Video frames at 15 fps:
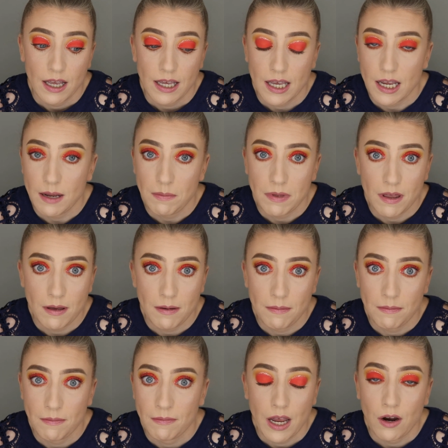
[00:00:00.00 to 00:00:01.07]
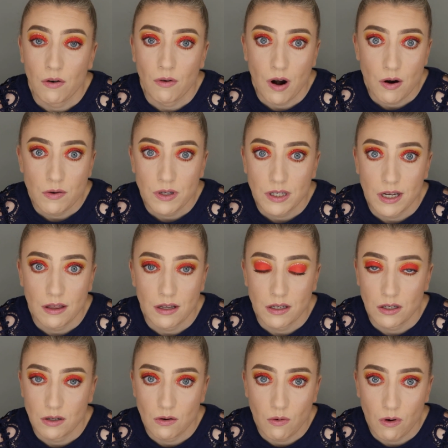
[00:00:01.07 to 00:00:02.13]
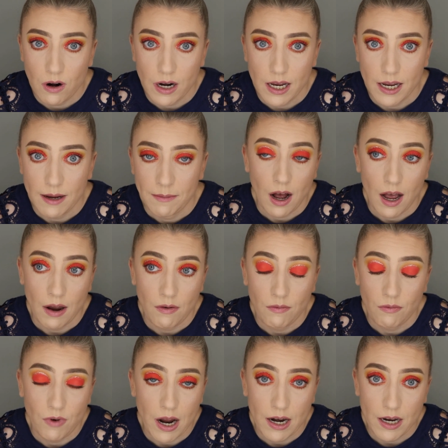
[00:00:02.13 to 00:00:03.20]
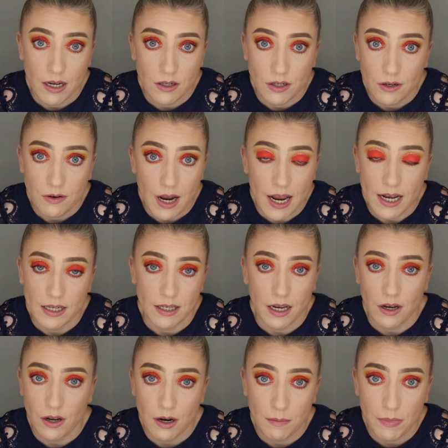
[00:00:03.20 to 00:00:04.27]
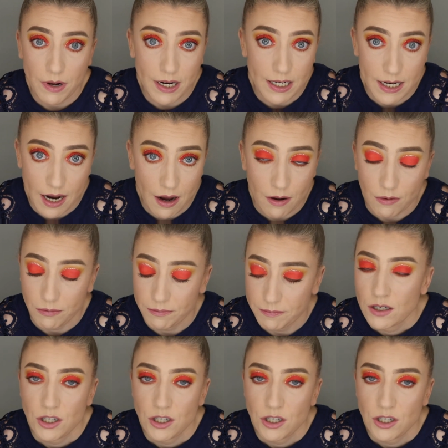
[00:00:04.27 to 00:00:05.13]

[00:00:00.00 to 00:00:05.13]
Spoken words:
keep them engrossed in the story. I read it in 2 days. I couldn't put it down.